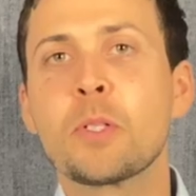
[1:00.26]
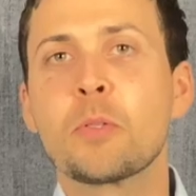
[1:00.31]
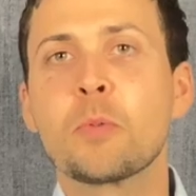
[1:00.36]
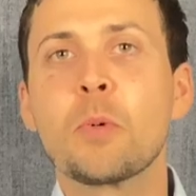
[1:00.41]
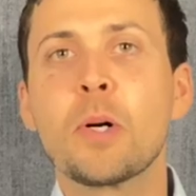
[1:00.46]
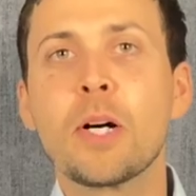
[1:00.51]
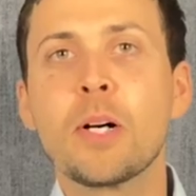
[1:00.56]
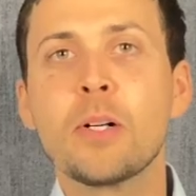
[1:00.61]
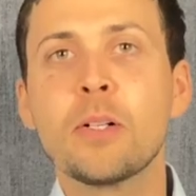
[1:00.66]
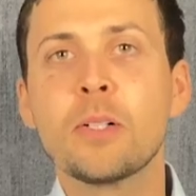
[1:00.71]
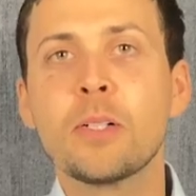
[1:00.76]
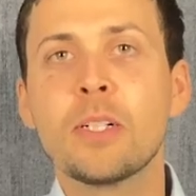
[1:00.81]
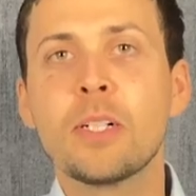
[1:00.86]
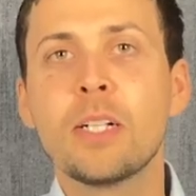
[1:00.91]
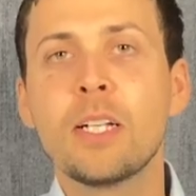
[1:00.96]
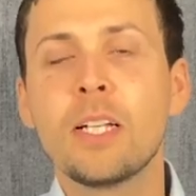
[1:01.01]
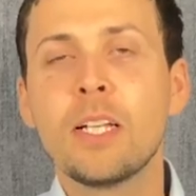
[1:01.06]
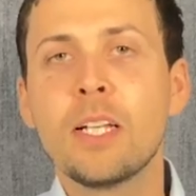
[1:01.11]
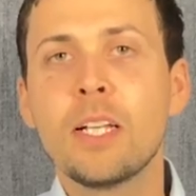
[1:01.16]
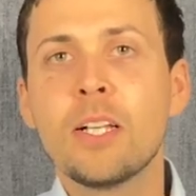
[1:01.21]
as well.
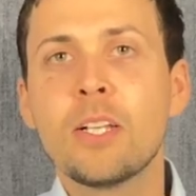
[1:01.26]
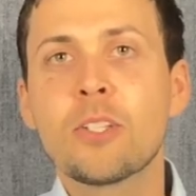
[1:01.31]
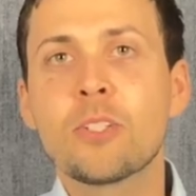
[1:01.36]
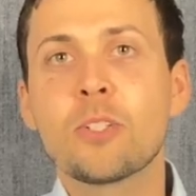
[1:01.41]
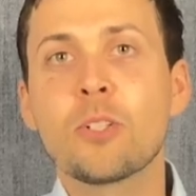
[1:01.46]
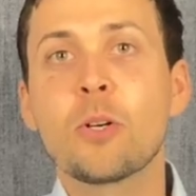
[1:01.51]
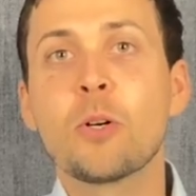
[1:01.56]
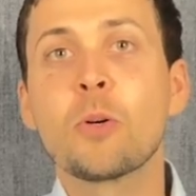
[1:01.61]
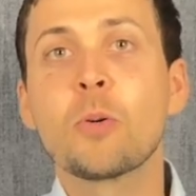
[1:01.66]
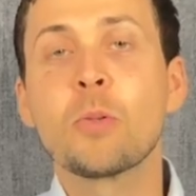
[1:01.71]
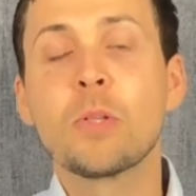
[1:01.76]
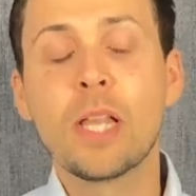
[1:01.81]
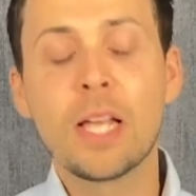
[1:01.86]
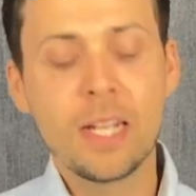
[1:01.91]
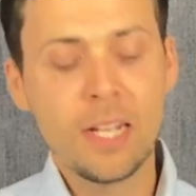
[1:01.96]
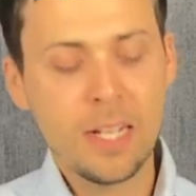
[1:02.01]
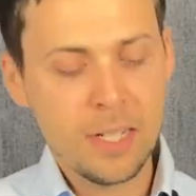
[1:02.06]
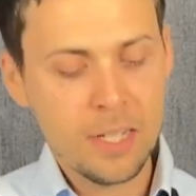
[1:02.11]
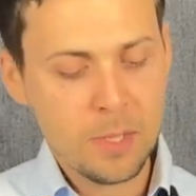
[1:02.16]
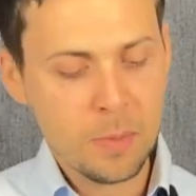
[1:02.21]
So
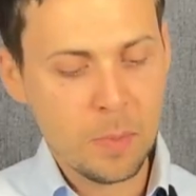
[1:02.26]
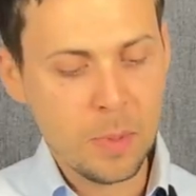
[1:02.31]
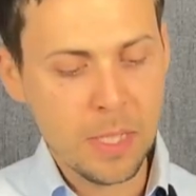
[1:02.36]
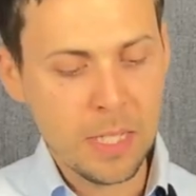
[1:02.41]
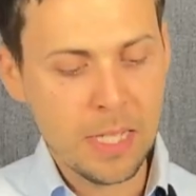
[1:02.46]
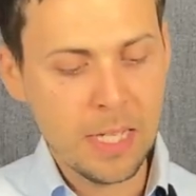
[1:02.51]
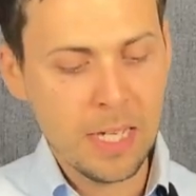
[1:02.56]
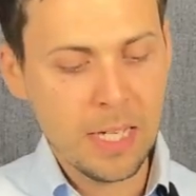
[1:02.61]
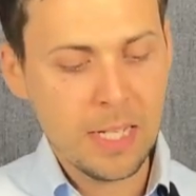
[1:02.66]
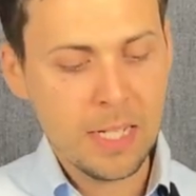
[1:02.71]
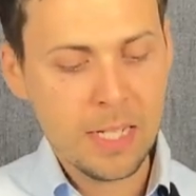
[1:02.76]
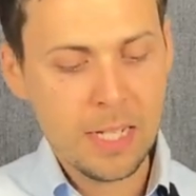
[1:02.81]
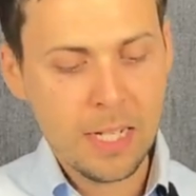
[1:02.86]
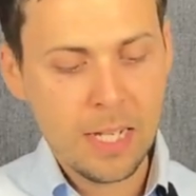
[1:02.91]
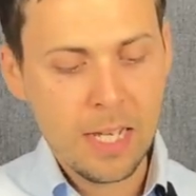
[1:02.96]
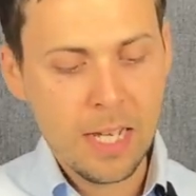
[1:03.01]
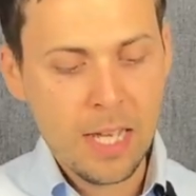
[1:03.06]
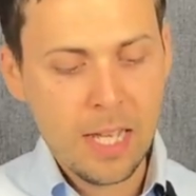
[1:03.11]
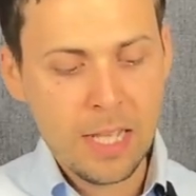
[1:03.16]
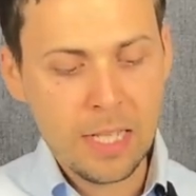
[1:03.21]
let us begin.
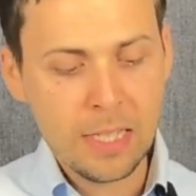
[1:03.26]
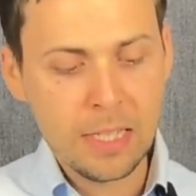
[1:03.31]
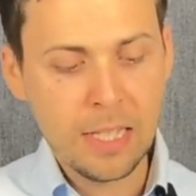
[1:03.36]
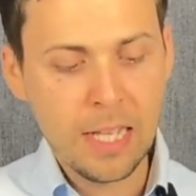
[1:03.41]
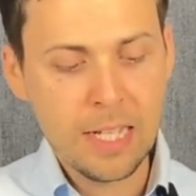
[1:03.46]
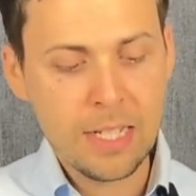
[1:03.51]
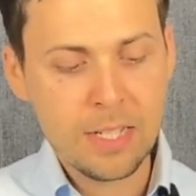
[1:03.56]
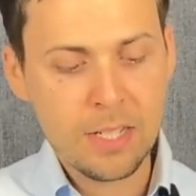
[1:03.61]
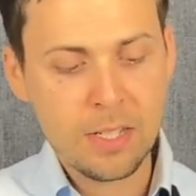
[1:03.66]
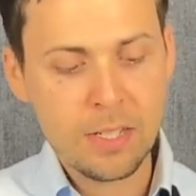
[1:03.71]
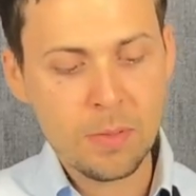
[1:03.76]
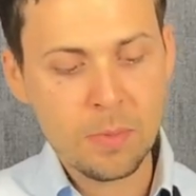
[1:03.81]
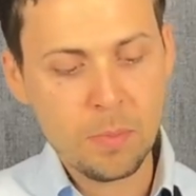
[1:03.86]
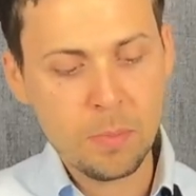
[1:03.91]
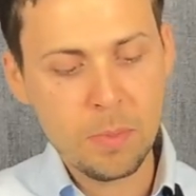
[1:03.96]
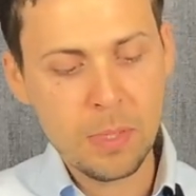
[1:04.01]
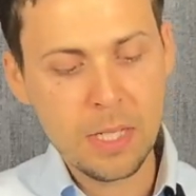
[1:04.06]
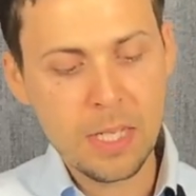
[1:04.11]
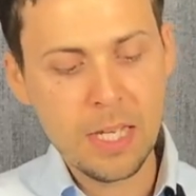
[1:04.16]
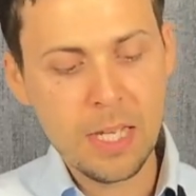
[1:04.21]
Let's
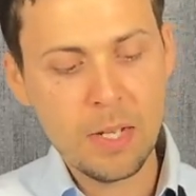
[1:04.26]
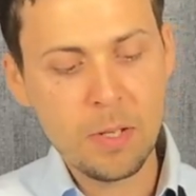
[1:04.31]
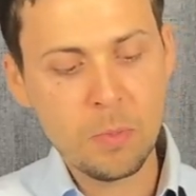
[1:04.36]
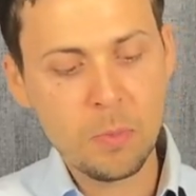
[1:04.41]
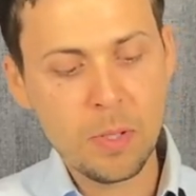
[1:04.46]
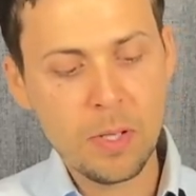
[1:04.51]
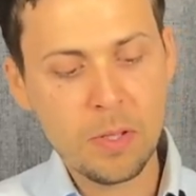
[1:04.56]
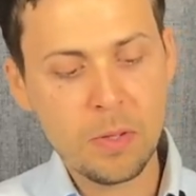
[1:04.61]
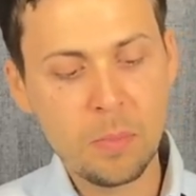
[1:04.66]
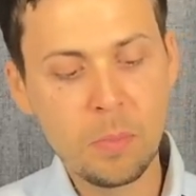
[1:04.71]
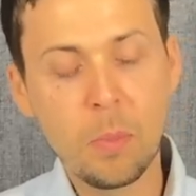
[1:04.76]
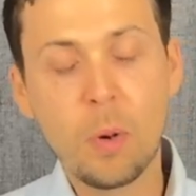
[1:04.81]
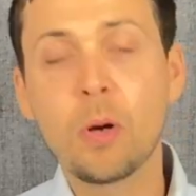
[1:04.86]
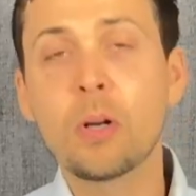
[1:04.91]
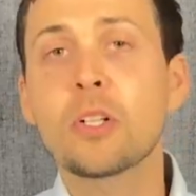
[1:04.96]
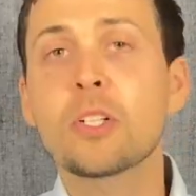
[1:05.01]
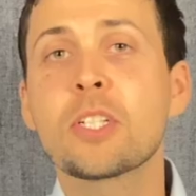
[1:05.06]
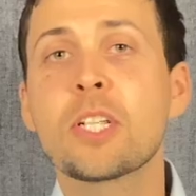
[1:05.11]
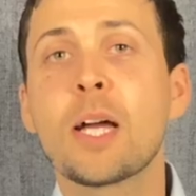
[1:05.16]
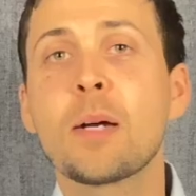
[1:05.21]
begin with
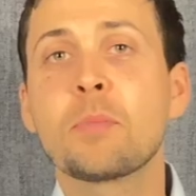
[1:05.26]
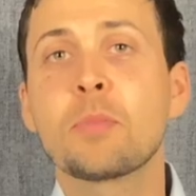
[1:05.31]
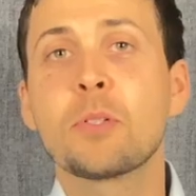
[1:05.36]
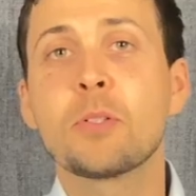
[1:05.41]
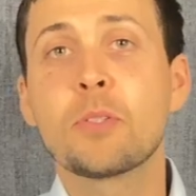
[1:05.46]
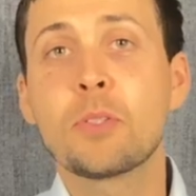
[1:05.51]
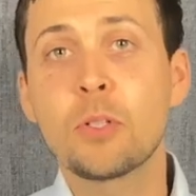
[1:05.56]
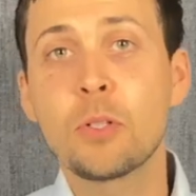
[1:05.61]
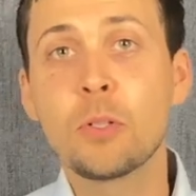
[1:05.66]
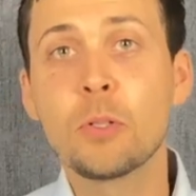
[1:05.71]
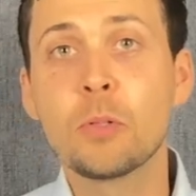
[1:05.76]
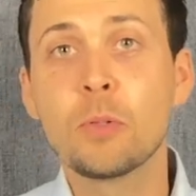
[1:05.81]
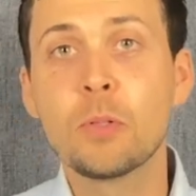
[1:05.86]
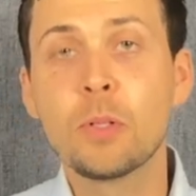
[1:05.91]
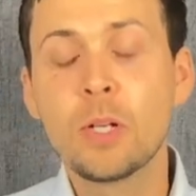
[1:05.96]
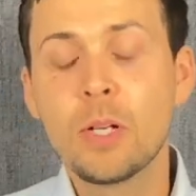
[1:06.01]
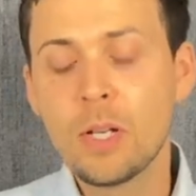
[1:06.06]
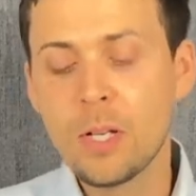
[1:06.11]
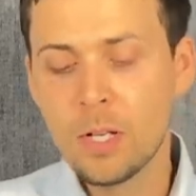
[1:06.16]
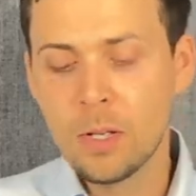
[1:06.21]
Mark chapter 2.
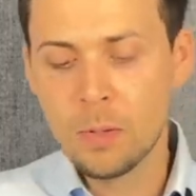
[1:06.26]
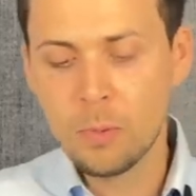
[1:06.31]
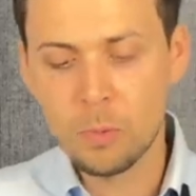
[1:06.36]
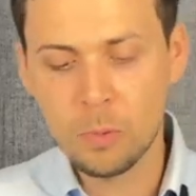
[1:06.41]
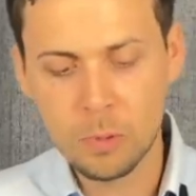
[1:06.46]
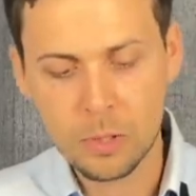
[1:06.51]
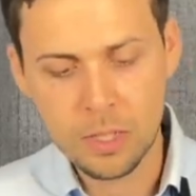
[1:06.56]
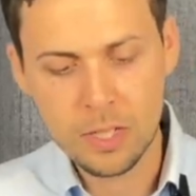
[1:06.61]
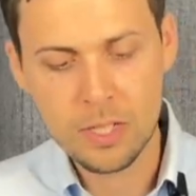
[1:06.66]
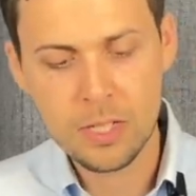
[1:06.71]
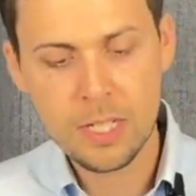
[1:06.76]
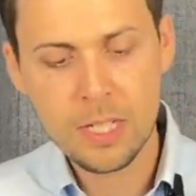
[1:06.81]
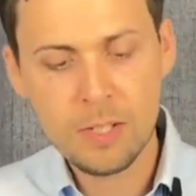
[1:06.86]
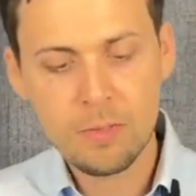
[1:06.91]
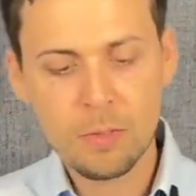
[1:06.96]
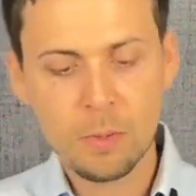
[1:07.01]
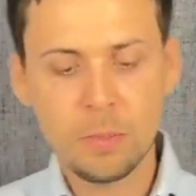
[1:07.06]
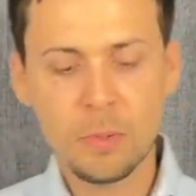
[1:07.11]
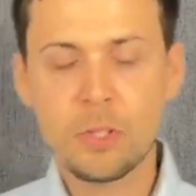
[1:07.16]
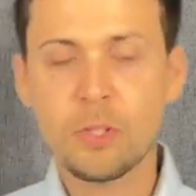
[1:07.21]
We're going to see
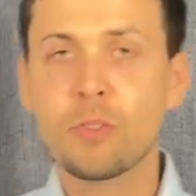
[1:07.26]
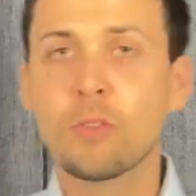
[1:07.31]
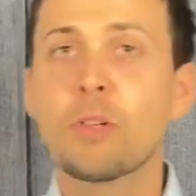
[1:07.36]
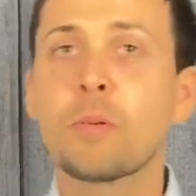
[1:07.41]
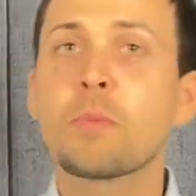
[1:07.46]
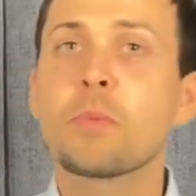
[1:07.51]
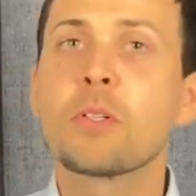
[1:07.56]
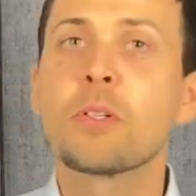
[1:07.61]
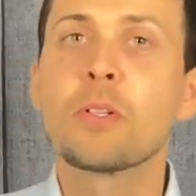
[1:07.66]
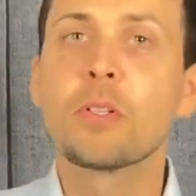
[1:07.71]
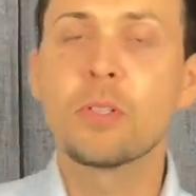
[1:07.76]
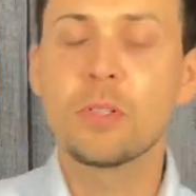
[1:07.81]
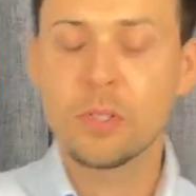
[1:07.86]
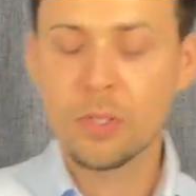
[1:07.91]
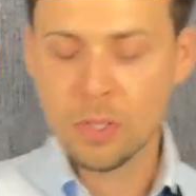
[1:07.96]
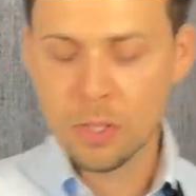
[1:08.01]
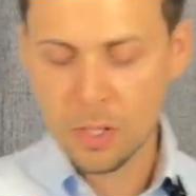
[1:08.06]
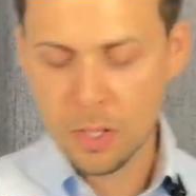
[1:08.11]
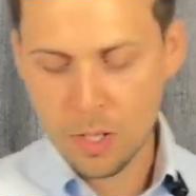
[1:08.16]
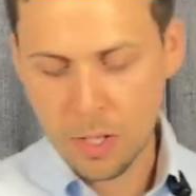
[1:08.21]
from the scriptures
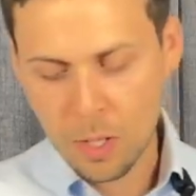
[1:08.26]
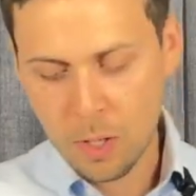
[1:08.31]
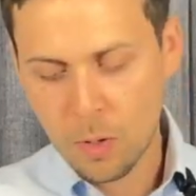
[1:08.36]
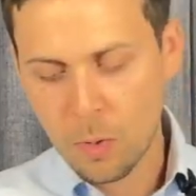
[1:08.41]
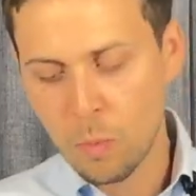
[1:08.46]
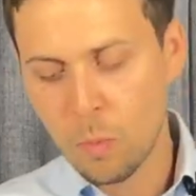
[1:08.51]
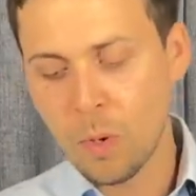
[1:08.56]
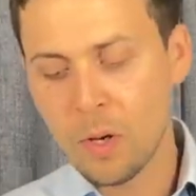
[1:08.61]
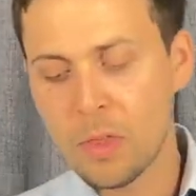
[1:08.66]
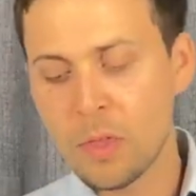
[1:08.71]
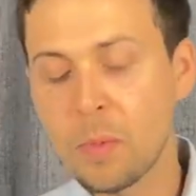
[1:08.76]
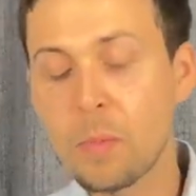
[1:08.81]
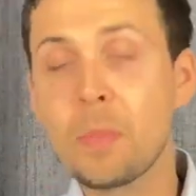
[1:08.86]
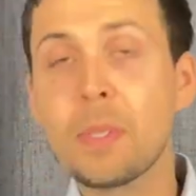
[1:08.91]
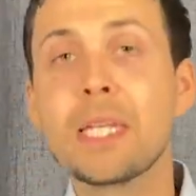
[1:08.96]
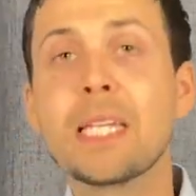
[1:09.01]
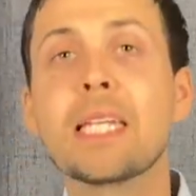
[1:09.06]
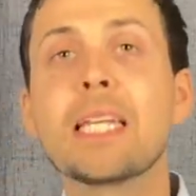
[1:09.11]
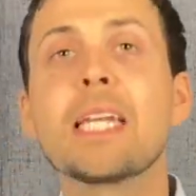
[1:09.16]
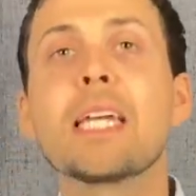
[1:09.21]
what the
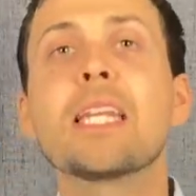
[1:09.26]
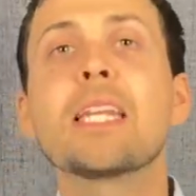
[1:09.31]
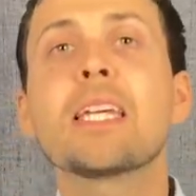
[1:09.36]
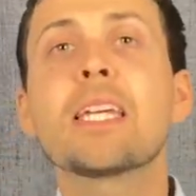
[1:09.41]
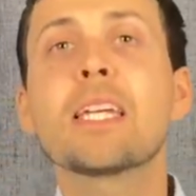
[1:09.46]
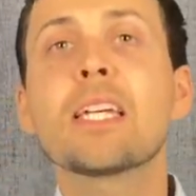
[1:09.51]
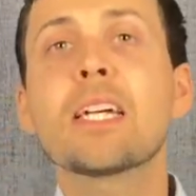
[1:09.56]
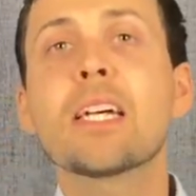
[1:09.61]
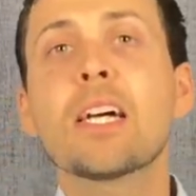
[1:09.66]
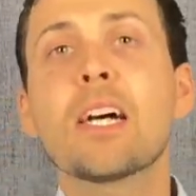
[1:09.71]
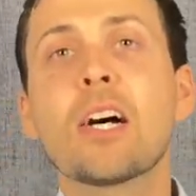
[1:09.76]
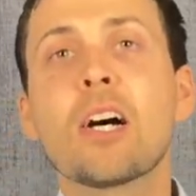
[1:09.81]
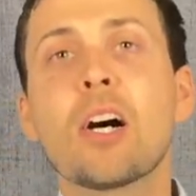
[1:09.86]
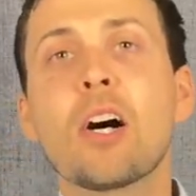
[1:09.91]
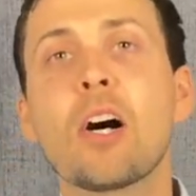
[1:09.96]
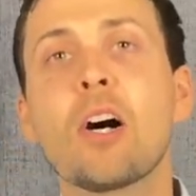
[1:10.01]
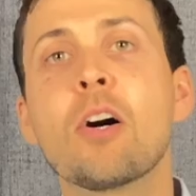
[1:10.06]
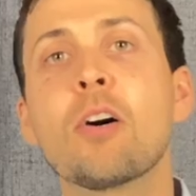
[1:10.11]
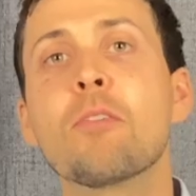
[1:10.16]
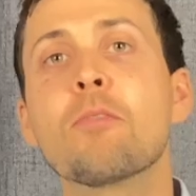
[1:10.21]
beginning
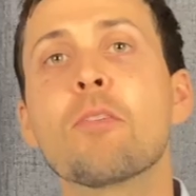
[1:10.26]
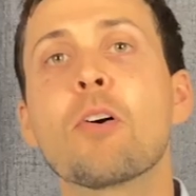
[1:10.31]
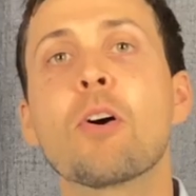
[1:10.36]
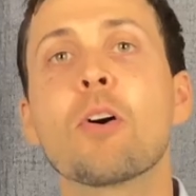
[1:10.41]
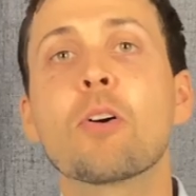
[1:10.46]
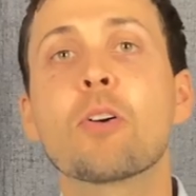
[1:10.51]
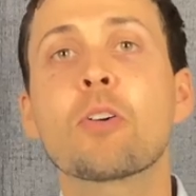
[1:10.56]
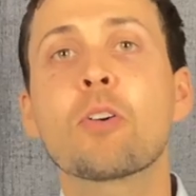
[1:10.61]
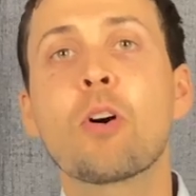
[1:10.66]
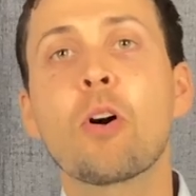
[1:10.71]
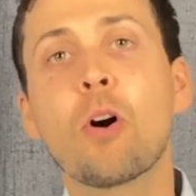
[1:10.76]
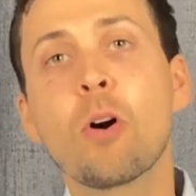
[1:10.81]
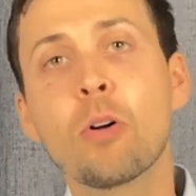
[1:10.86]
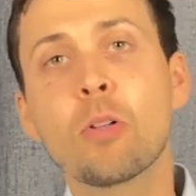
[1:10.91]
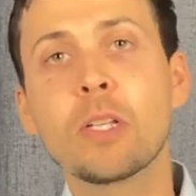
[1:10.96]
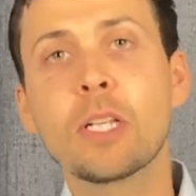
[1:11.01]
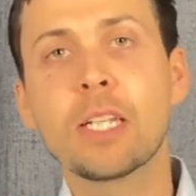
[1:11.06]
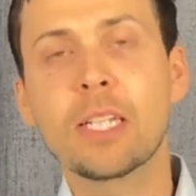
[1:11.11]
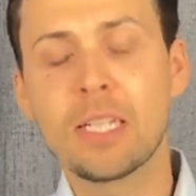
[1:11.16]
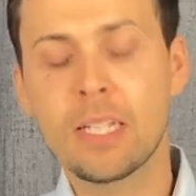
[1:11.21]
of our
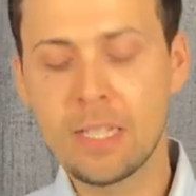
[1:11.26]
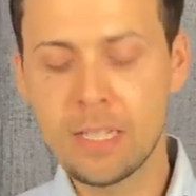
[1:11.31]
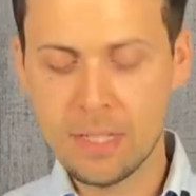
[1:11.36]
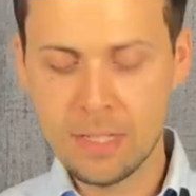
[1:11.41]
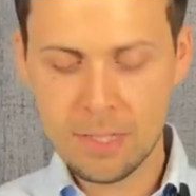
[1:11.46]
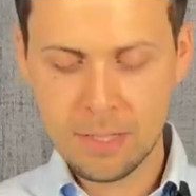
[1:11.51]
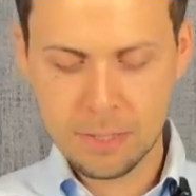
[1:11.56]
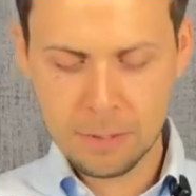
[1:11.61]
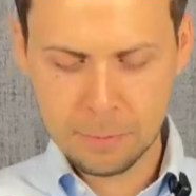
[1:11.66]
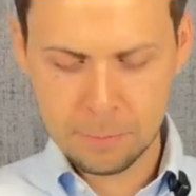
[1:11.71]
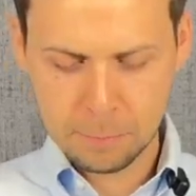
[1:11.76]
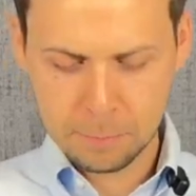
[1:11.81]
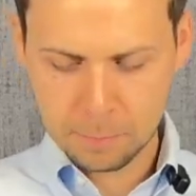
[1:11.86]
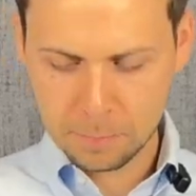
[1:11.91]
calling is.